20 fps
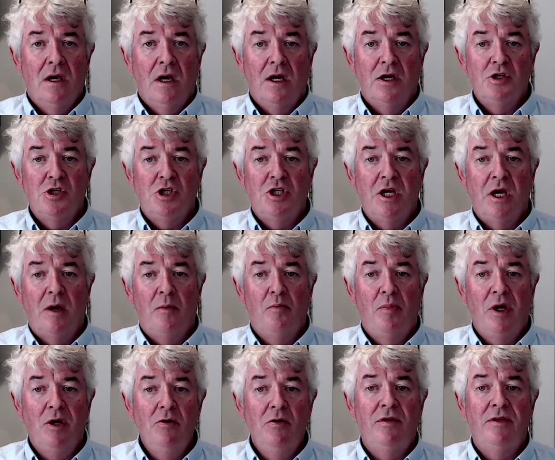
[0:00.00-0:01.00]
and share
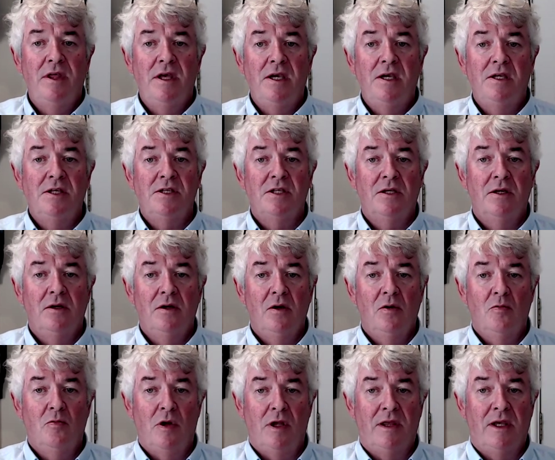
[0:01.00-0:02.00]
both these
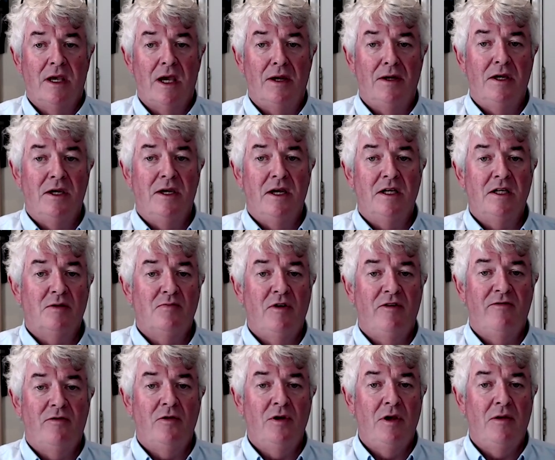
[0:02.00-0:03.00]
with candidates
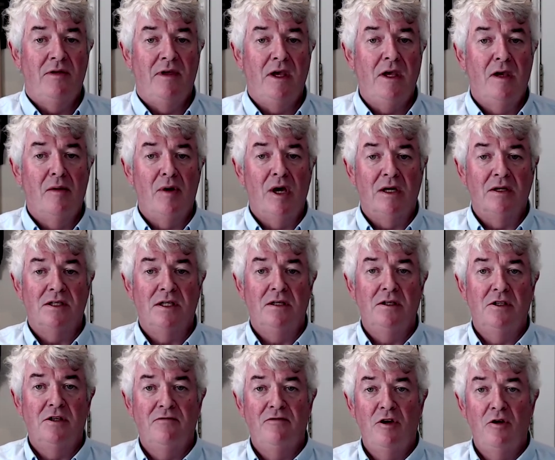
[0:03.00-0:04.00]
before you think about
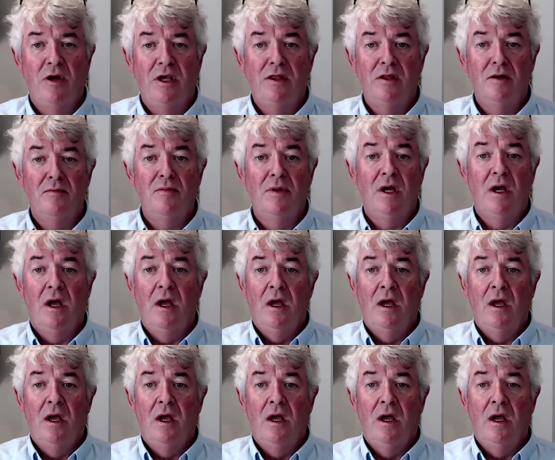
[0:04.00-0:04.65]
interviewing them,